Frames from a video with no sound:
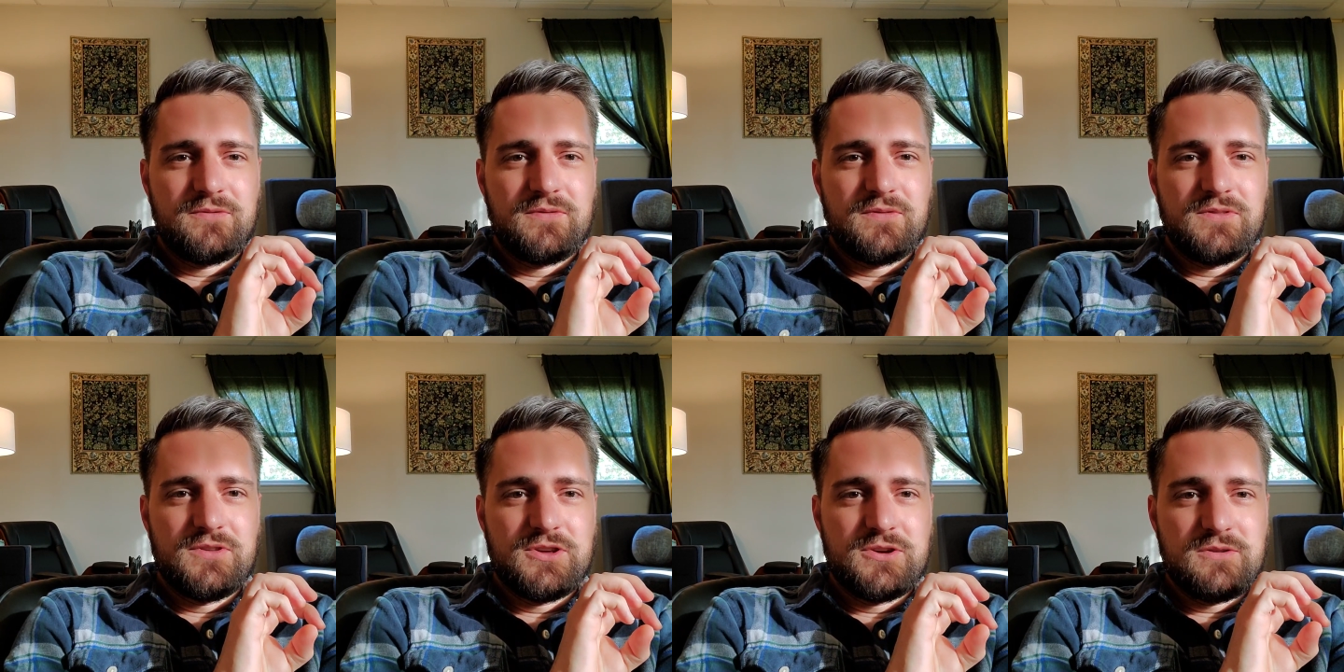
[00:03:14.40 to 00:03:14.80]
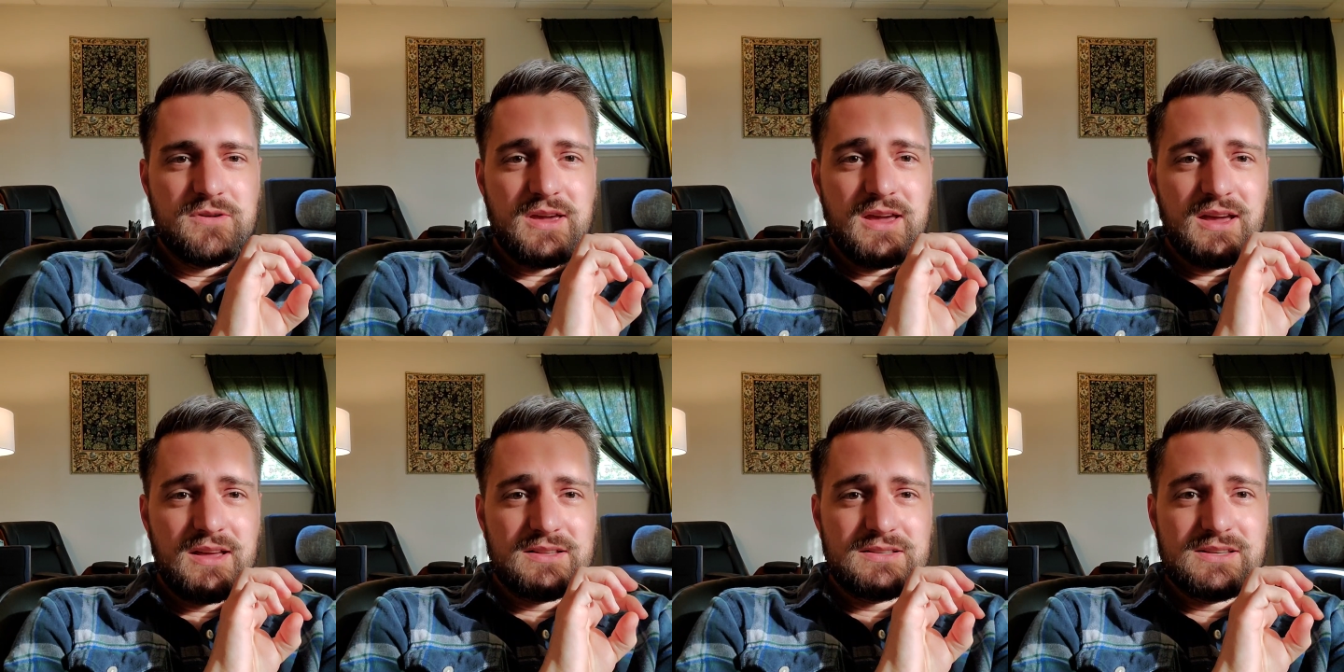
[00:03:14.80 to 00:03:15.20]
you
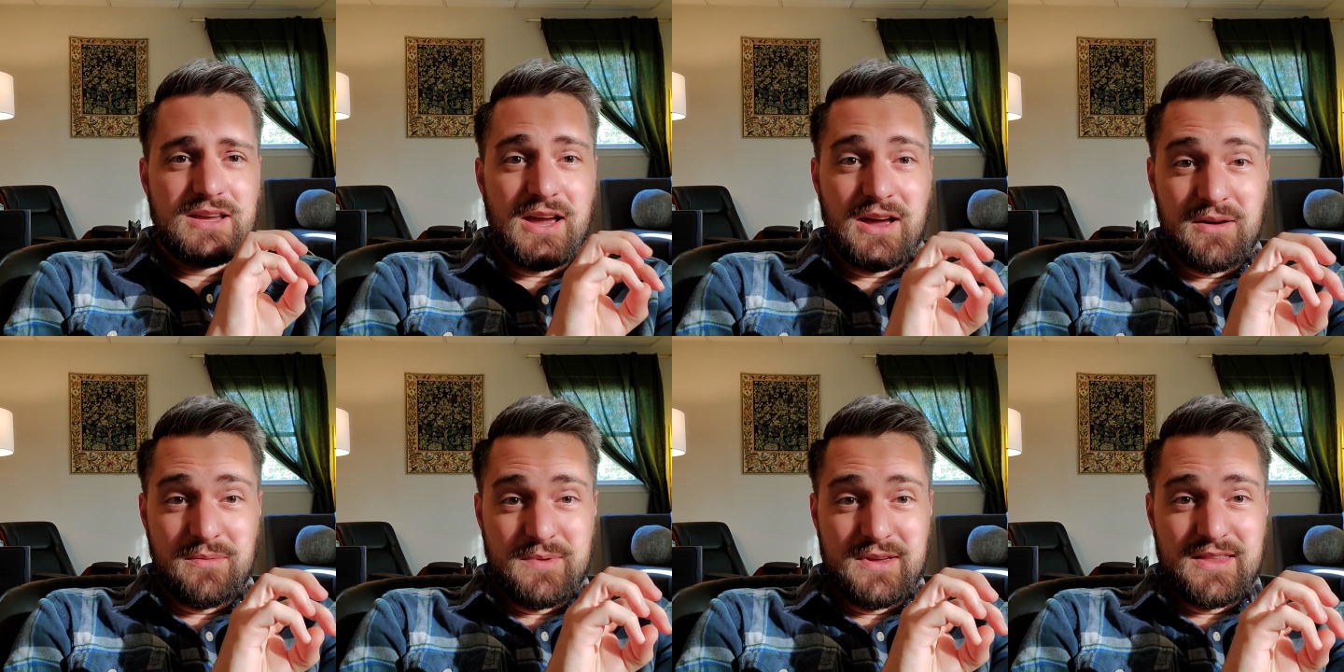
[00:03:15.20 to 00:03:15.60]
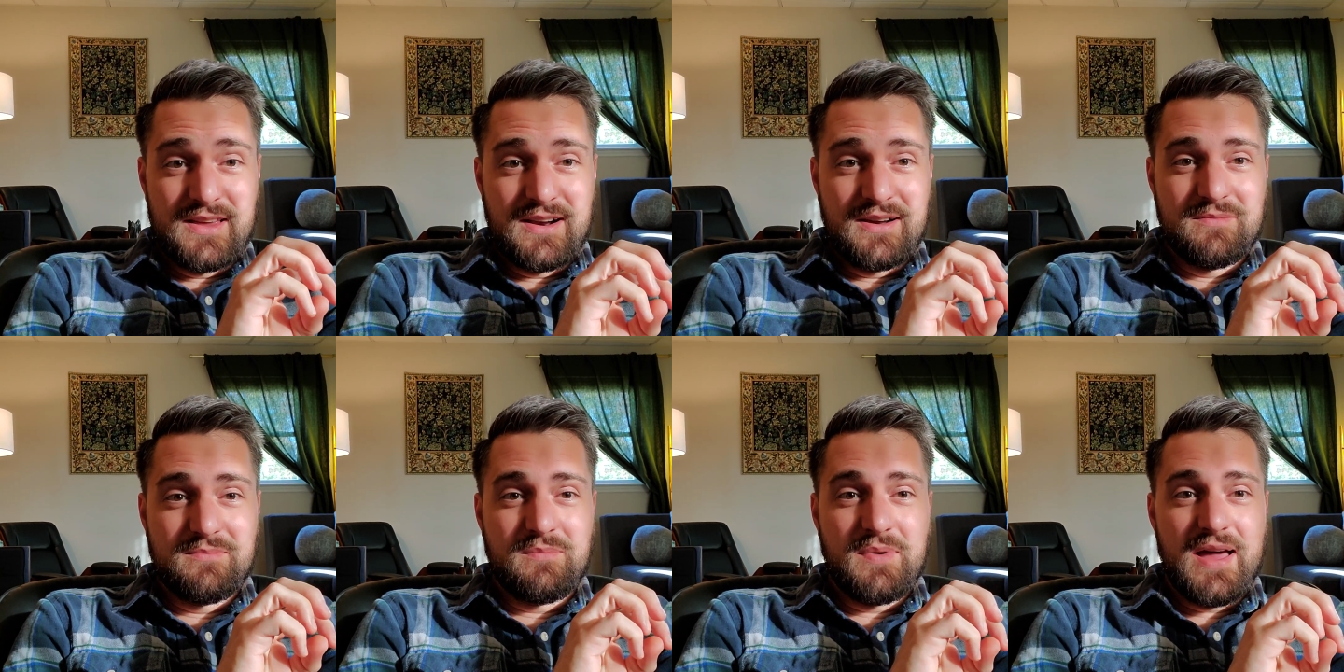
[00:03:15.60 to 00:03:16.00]
can't tell me that
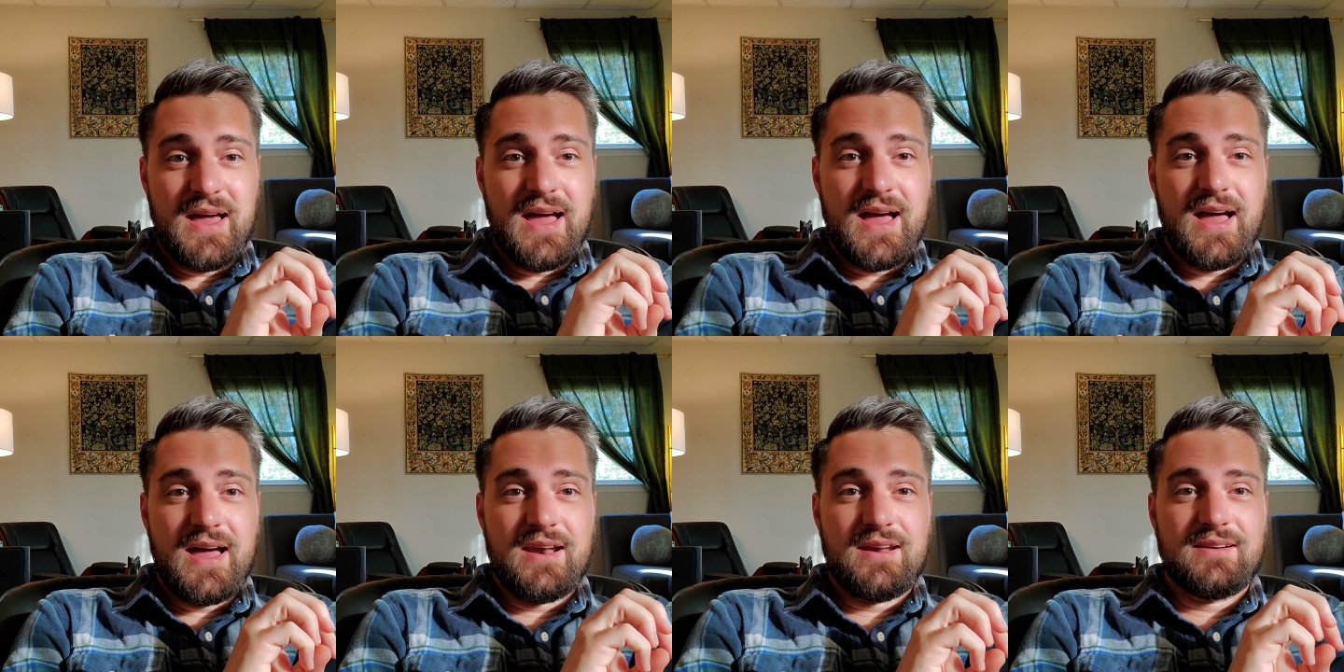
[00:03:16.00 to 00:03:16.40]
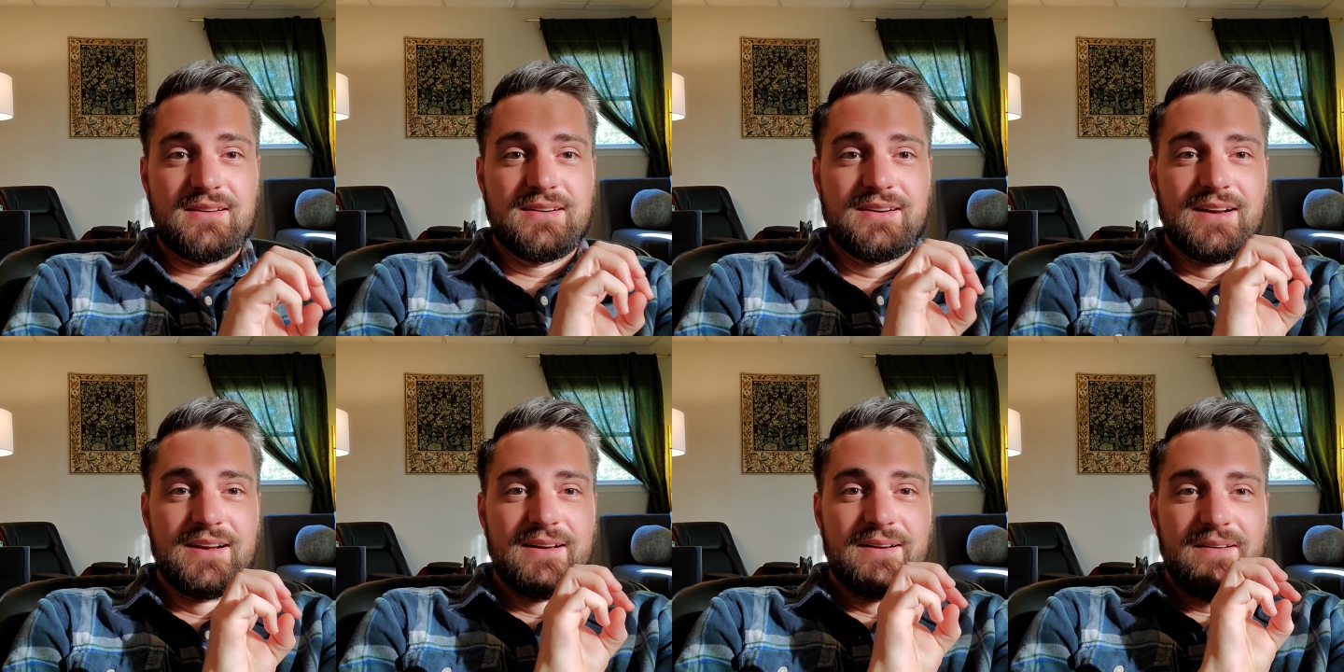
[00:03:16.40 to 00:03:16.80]
I'm bad.
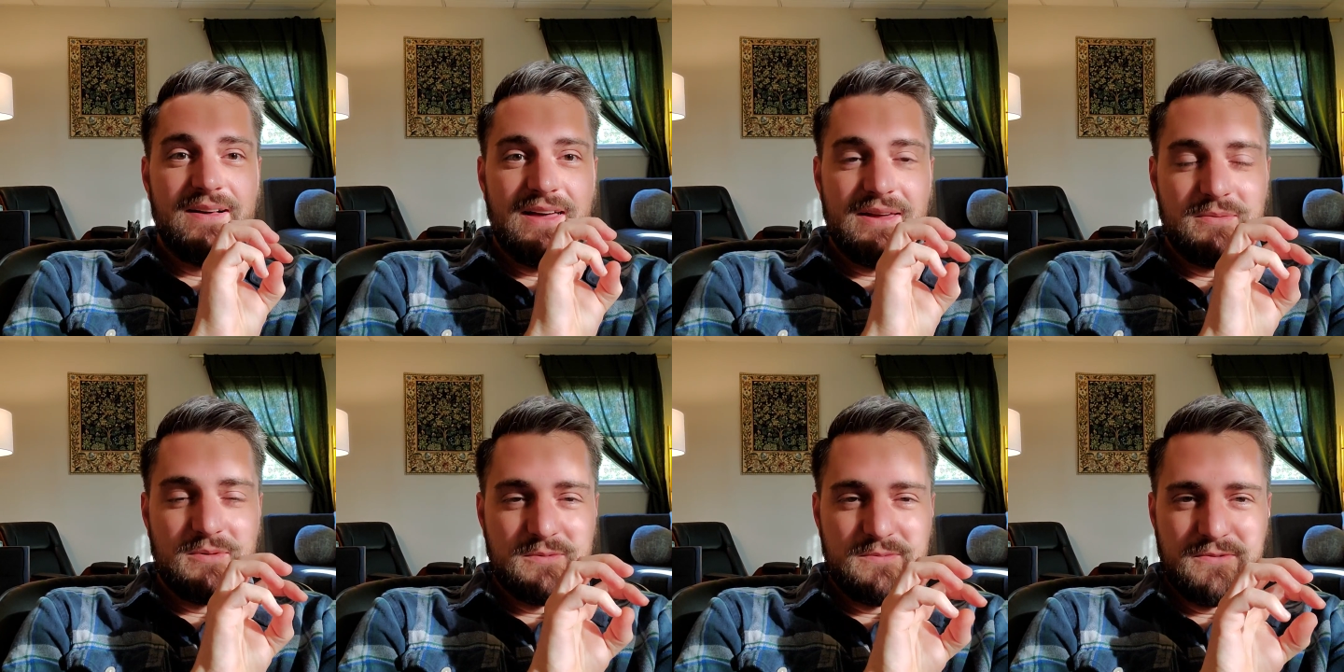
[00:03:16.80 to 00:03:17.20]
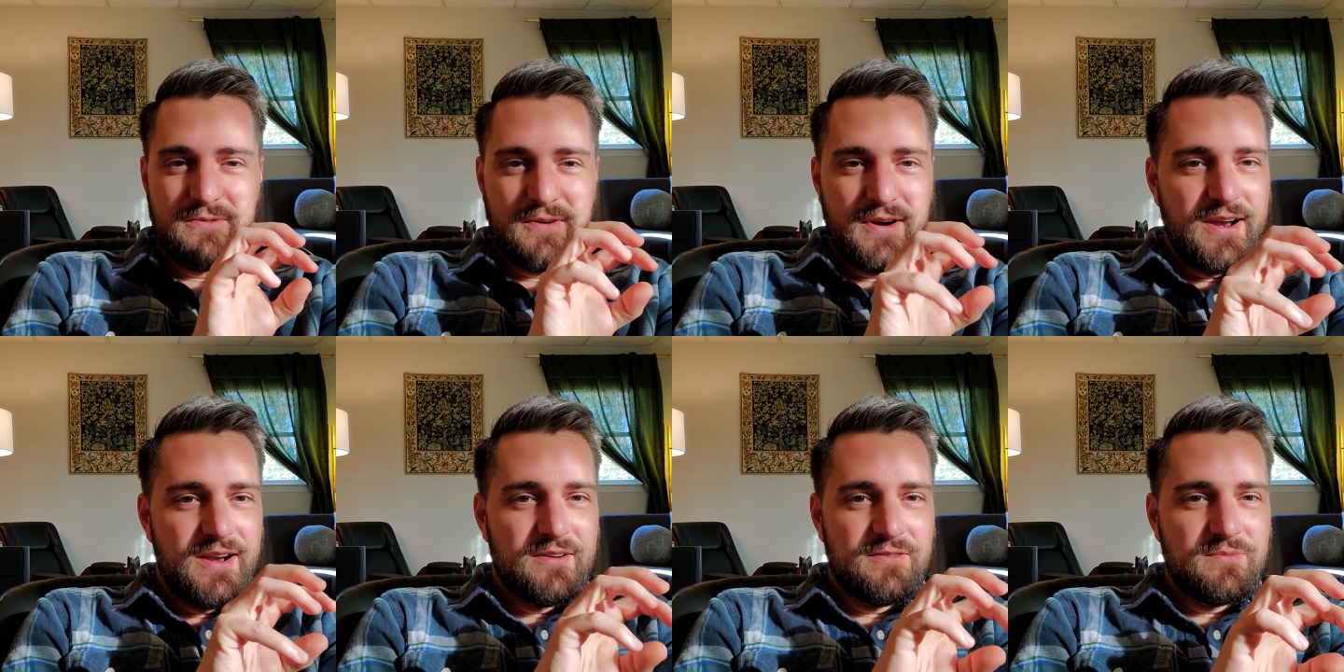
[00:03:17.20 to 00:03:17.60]
I'm
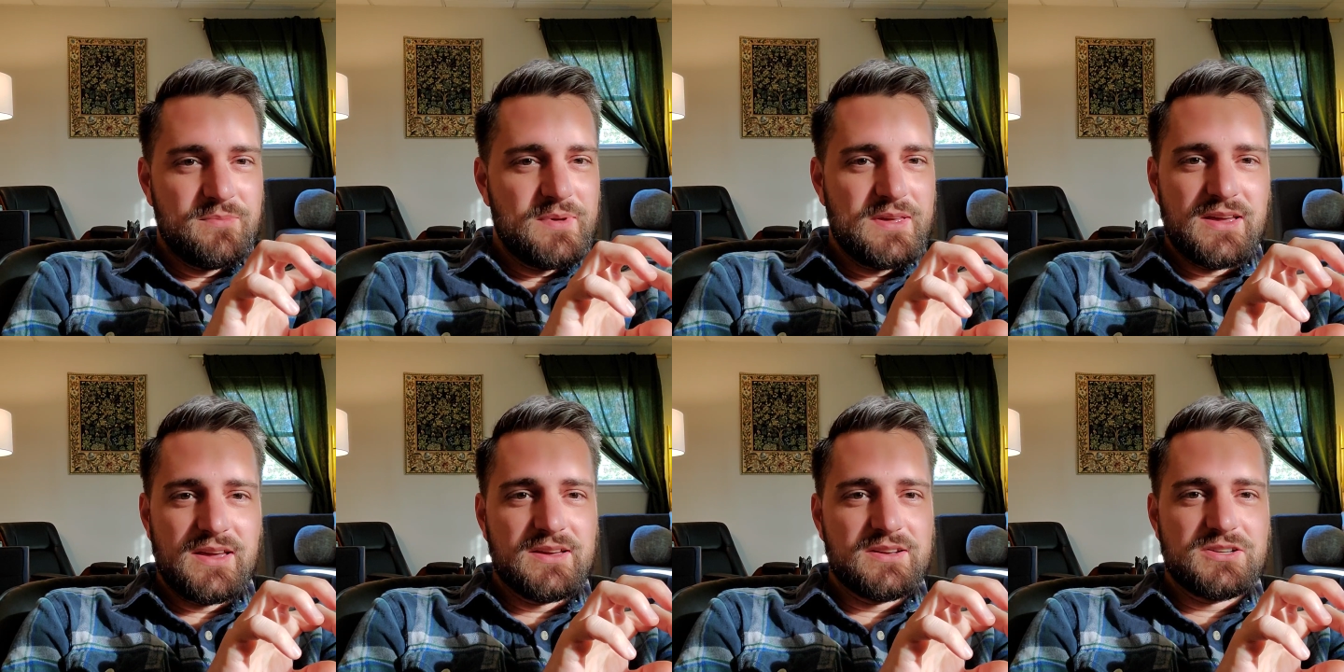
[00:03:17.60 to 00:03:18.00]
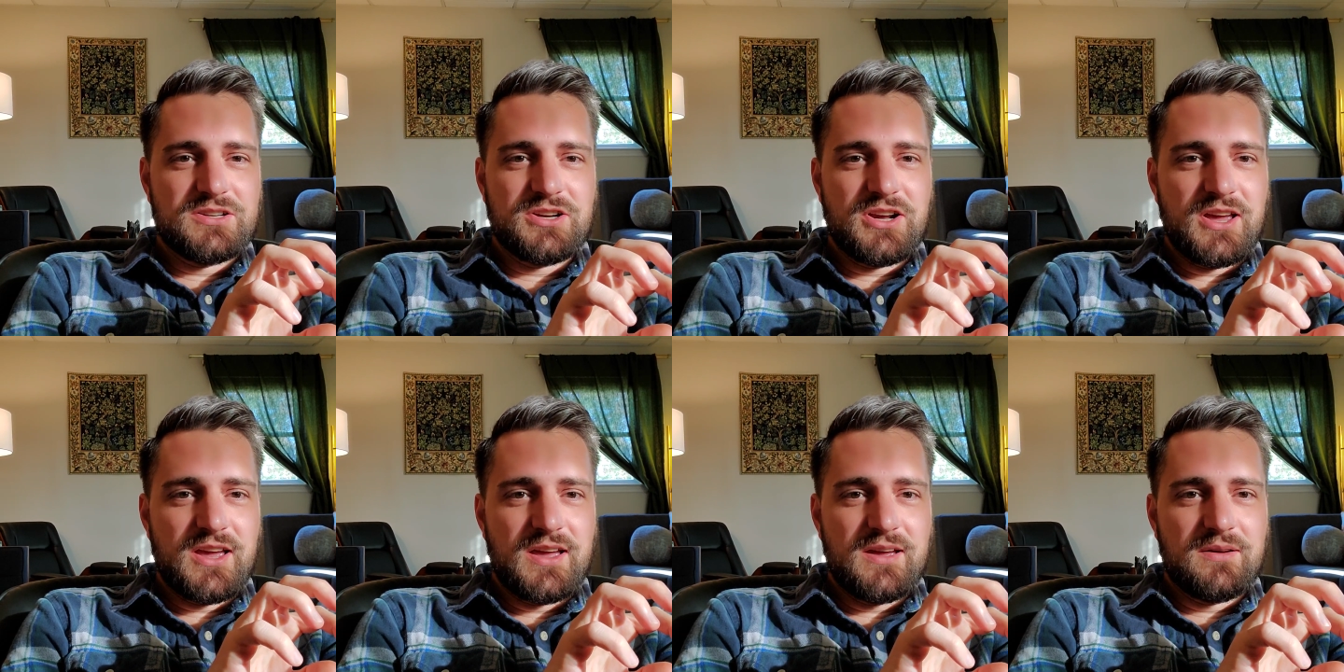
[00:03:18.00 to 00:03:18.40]
afraid of being
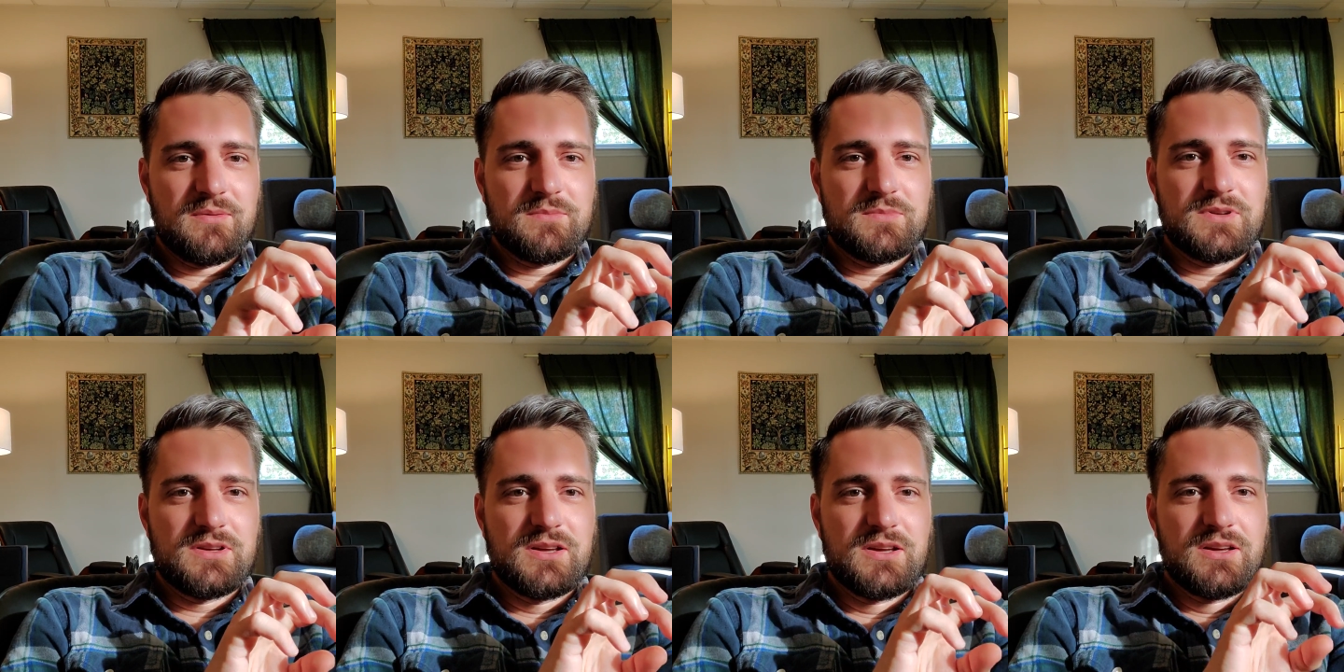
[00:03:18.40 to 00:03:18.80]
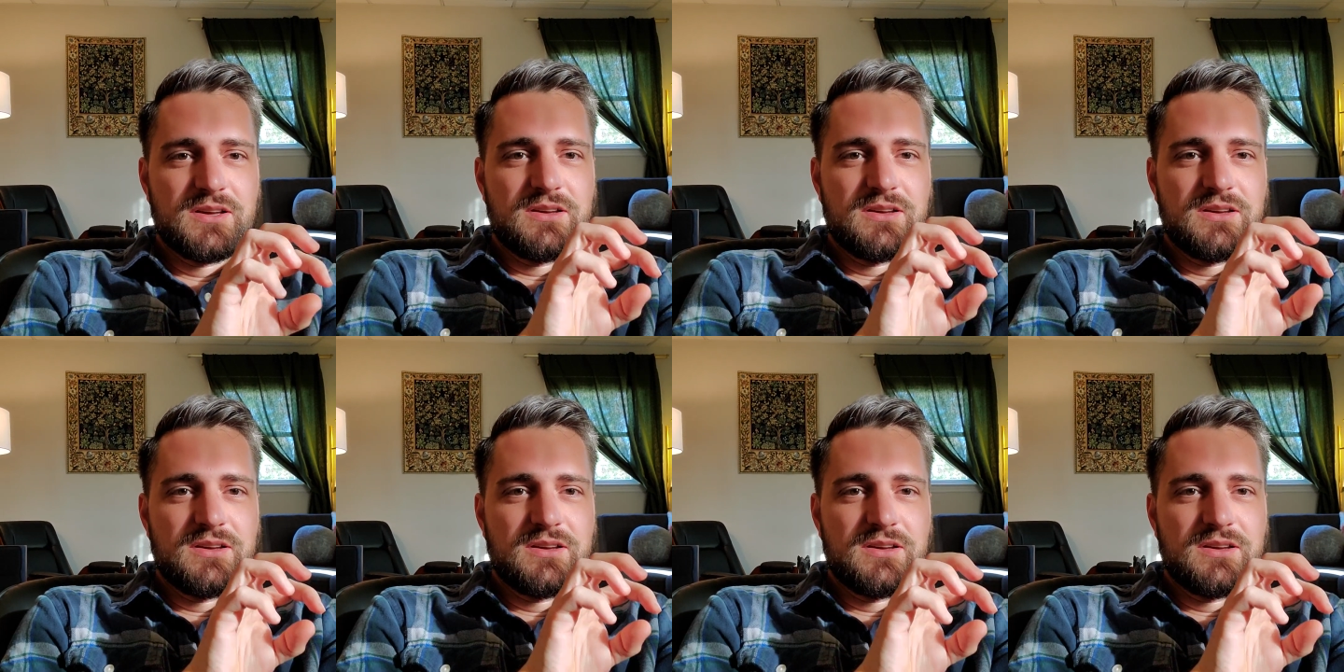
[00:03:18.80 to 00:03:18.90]
ashamed.